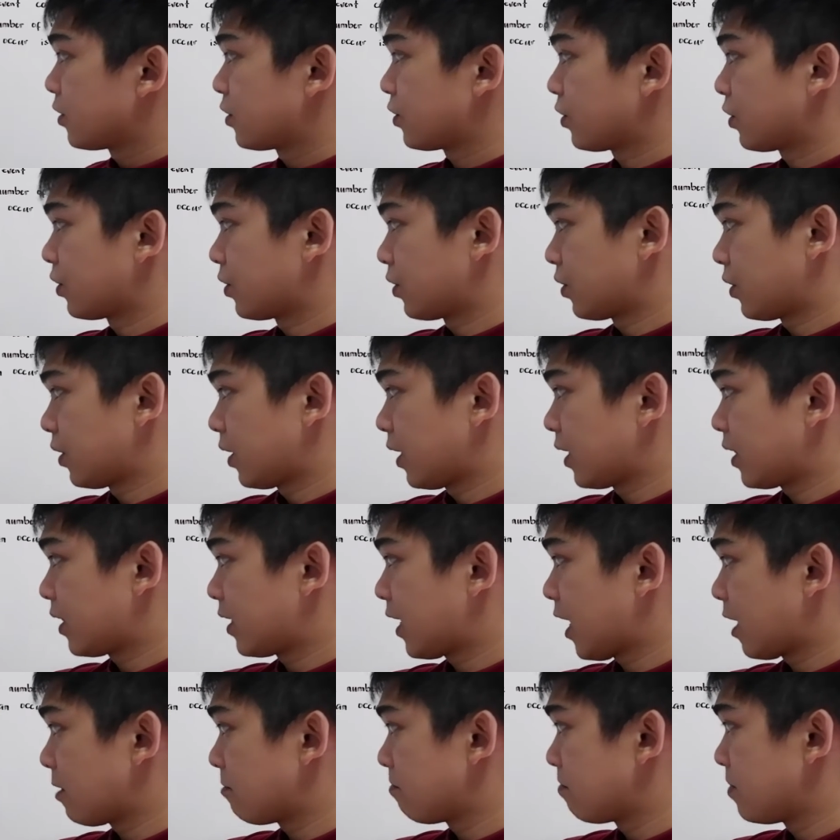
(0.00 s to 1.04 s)
So
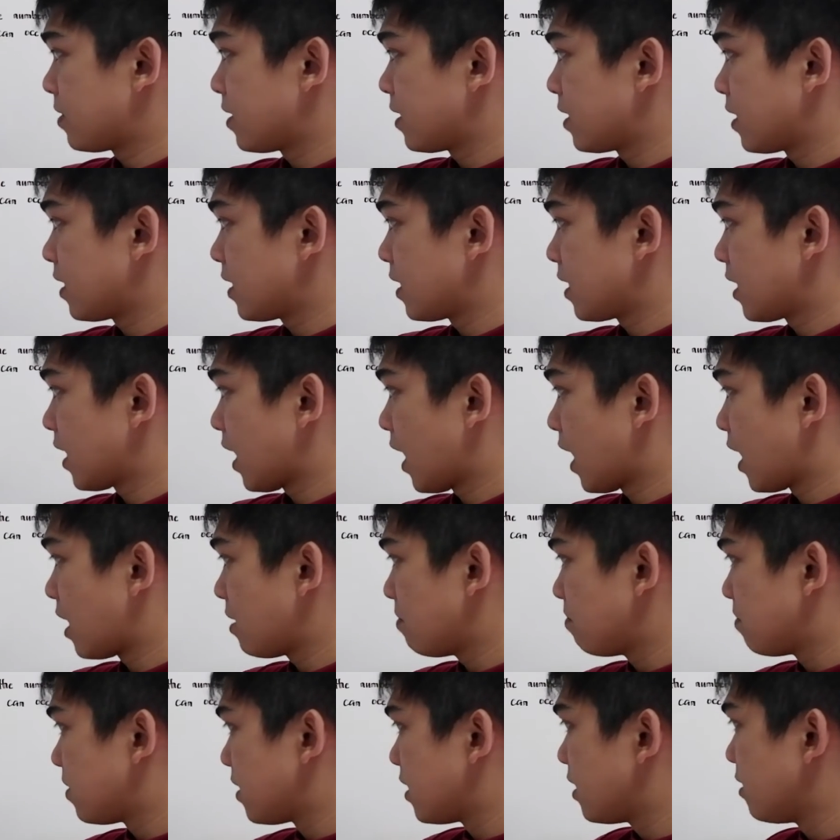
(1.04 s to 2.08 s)
it can be
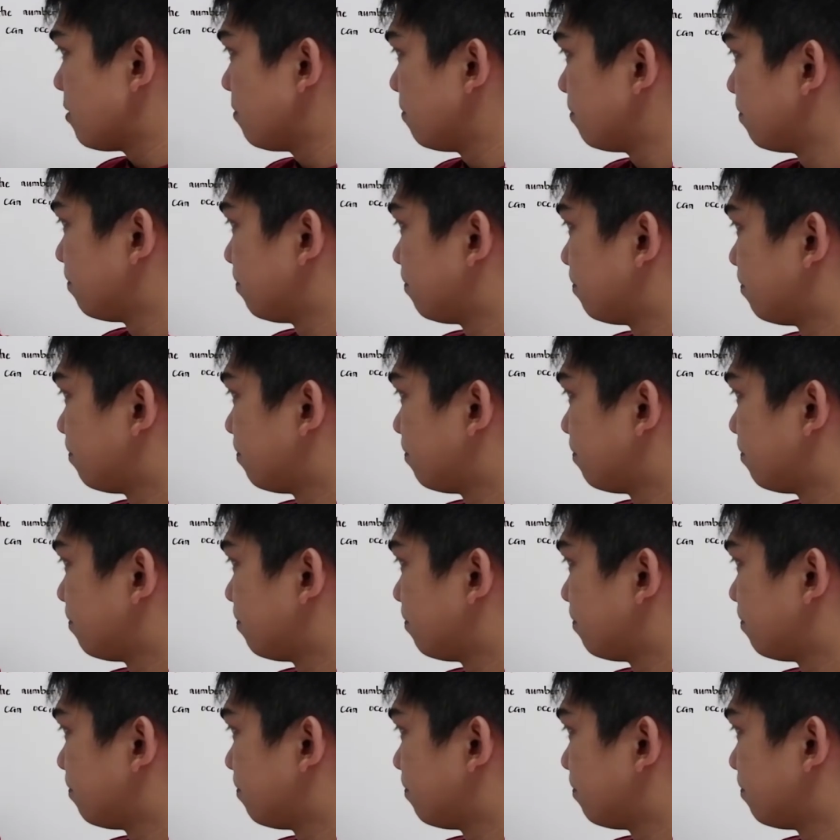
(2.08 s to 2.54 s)
AB,